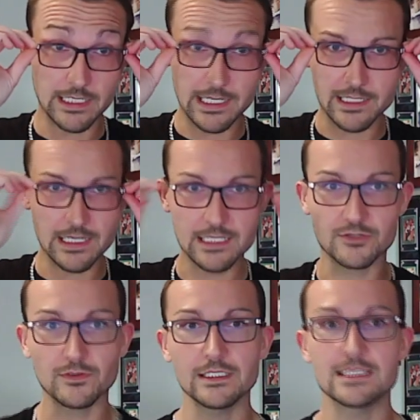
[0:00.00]
It's
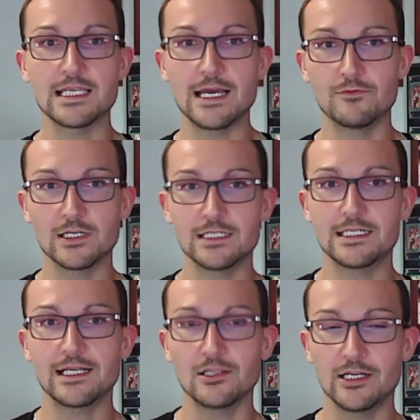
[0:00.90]
really sad. We're going to
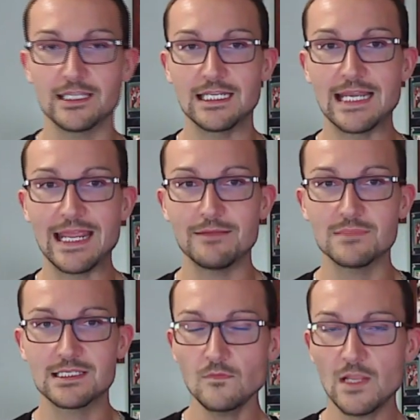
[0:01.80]
take a look at the
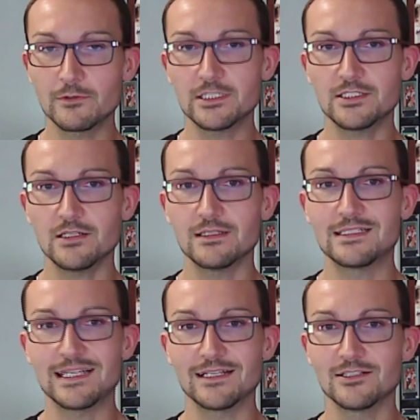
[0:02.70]
names. We're going to
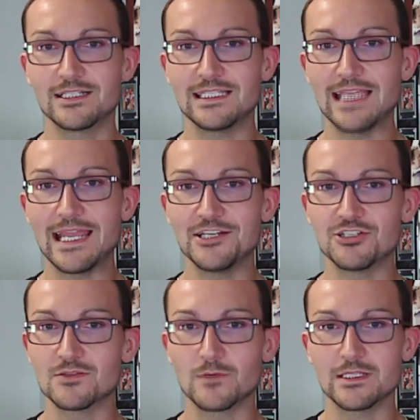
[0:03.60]
take a look at the
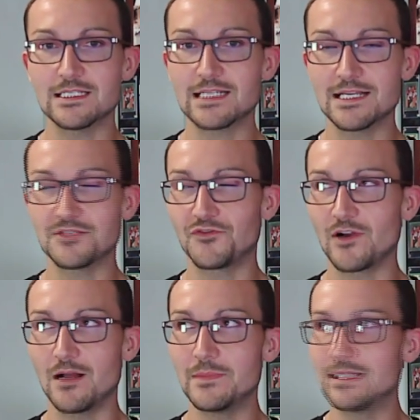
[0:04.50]
ages, where these guys are
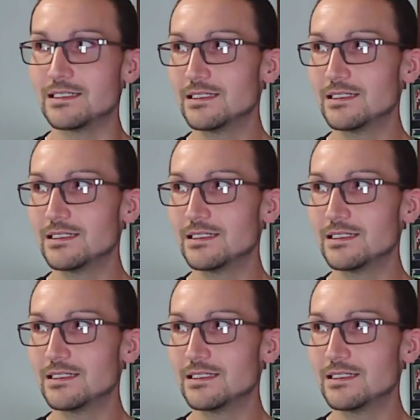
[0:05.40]
from. And,